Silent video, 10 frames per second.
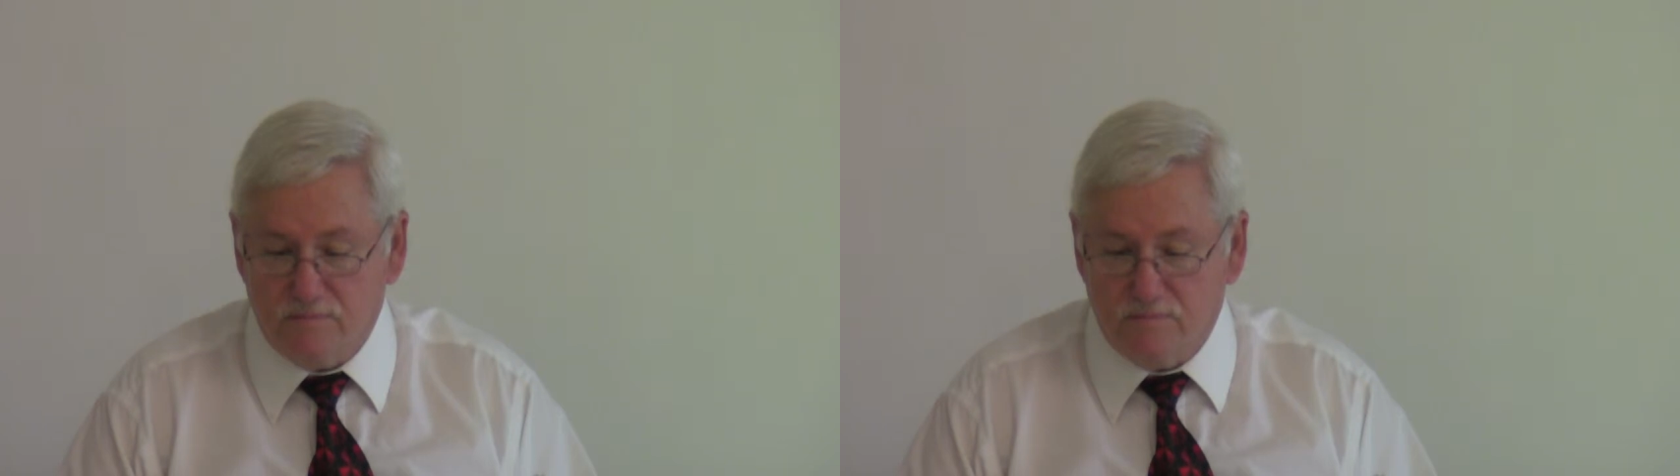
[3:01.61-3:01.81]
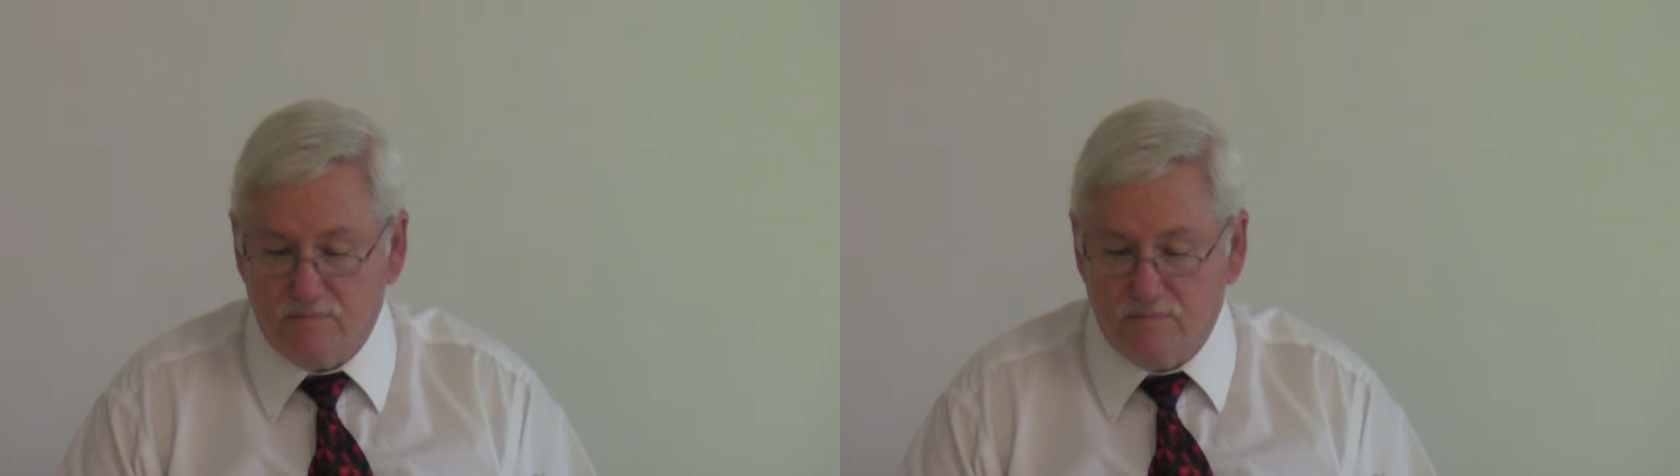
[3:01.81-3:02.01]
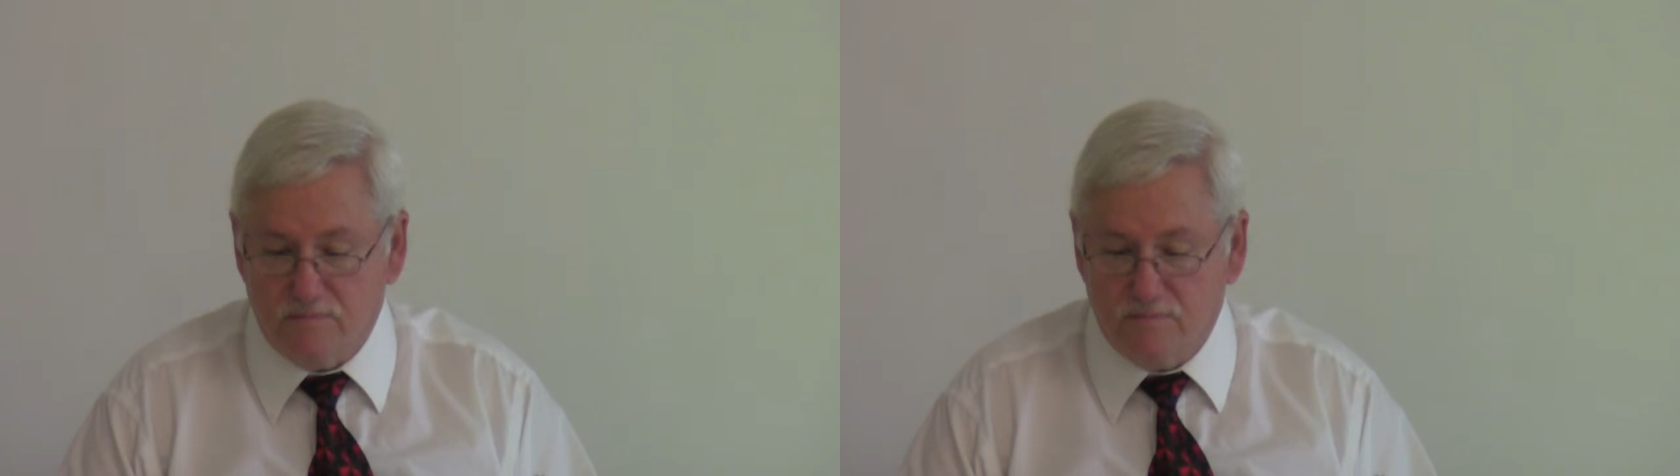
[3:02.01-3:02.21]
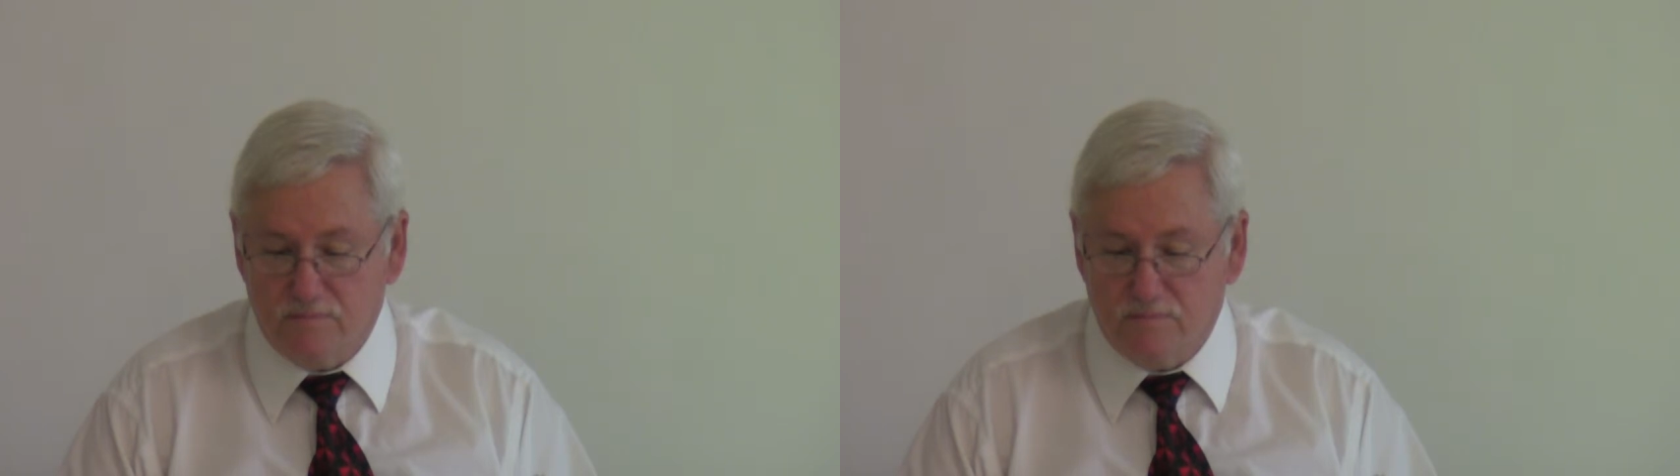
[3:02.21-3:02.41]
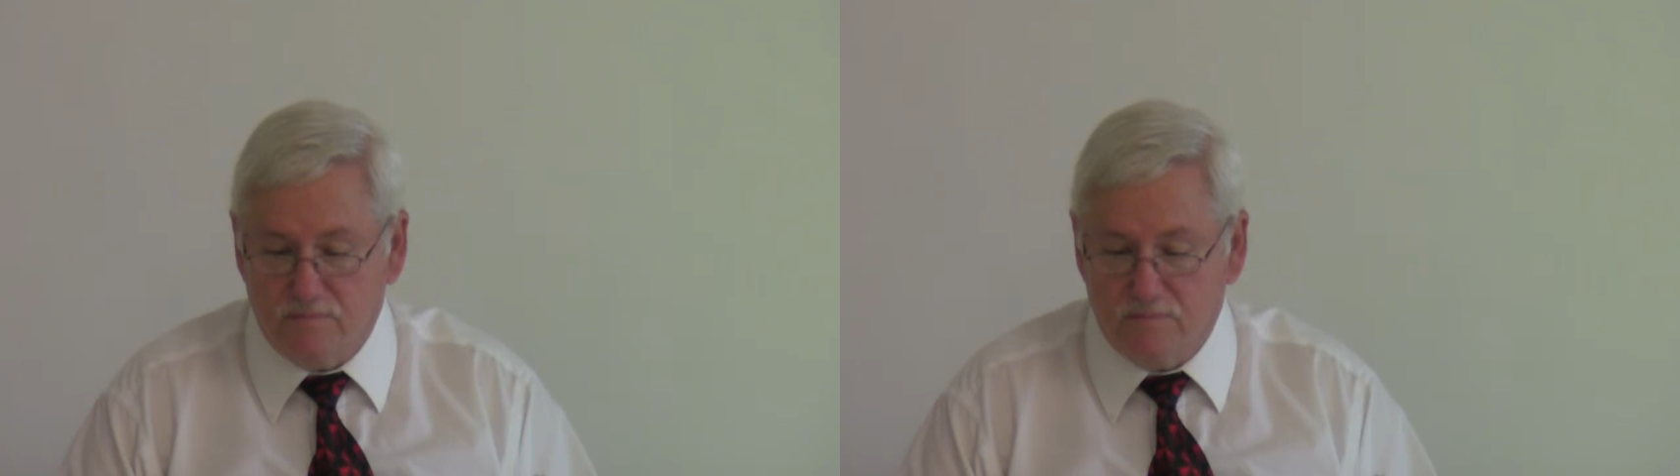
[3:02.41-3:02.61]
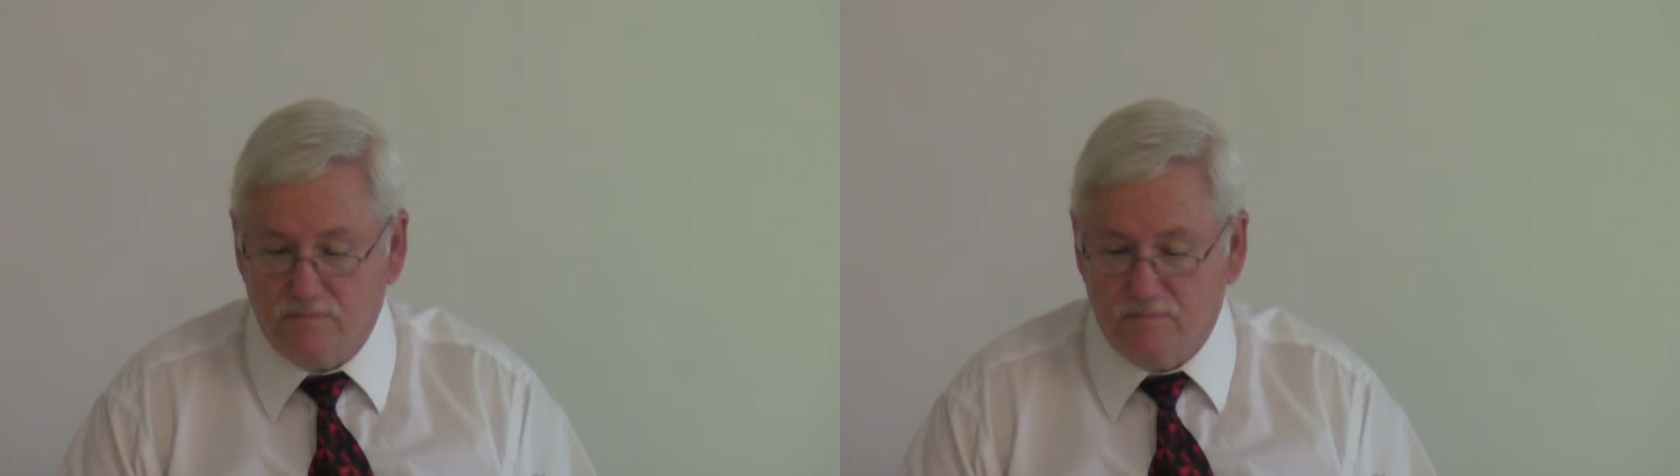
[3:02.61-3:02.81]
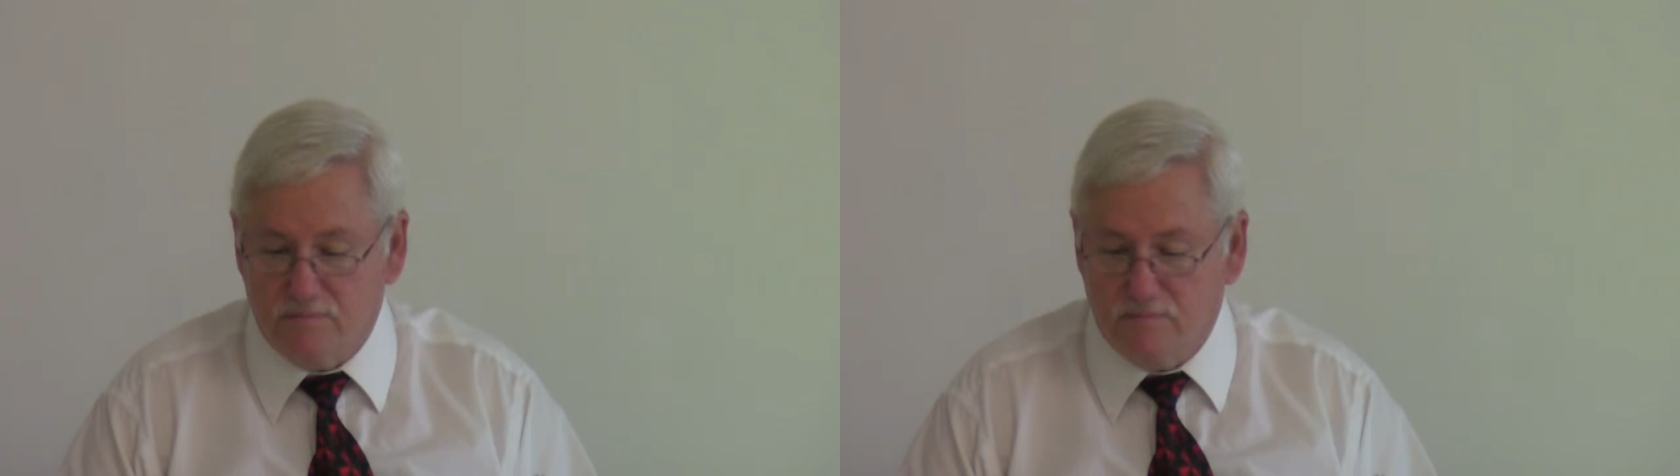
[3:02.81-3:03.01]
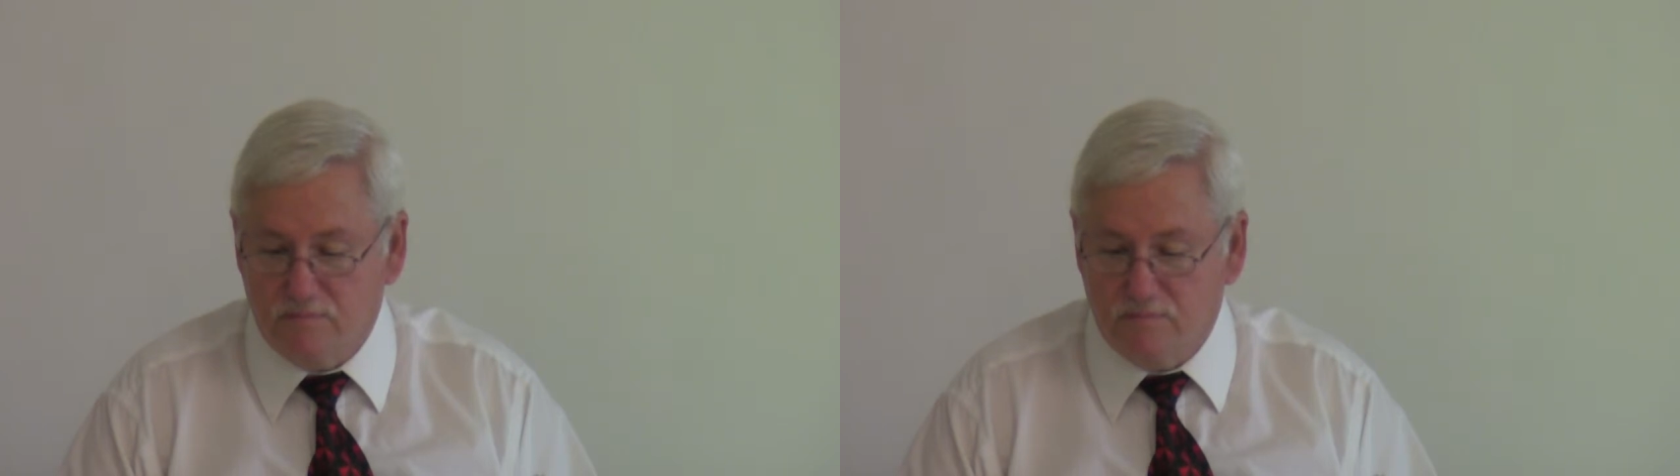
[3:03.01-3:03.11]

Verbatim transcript: Come near to God, and he will